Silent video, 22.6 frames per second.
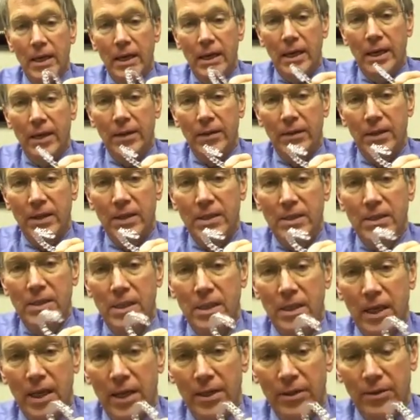and these
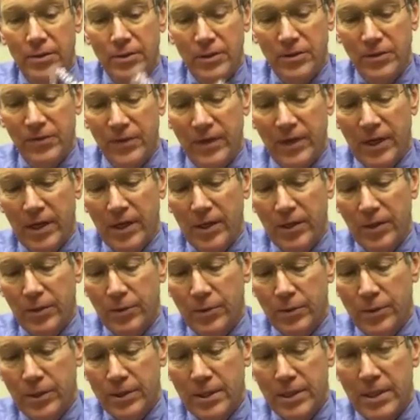aligners fit on
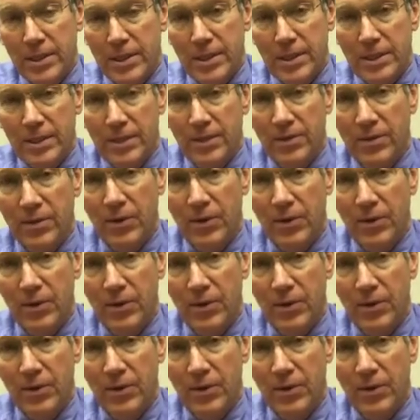your teeth